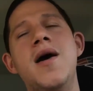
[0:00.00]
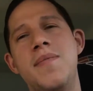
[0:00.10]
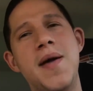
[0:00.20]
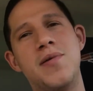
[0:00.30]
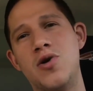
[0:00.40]

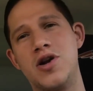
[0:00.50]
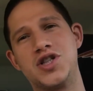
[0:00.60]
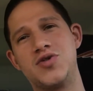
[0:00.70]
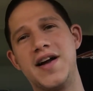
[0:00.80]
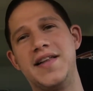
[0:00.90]
people in
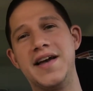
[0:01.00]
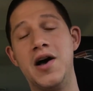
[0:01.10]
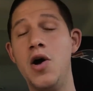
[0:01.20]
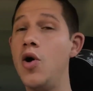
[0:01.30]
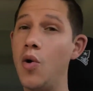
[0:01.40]

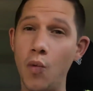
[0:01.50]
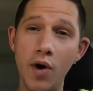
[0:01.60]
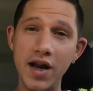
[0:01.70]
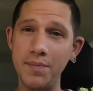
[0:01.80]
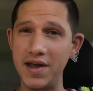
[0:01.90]
Australia
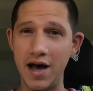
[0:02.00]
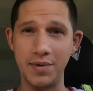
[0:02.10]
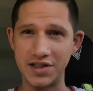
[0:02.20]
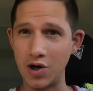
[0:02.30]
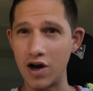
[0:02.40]
wouldn't be
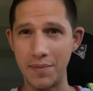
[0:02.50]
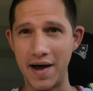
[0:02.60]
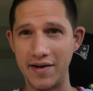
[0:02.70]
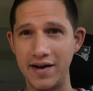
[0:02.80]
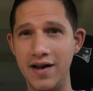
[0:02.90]
able to talk
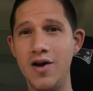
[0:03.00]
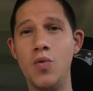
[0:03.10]
about it.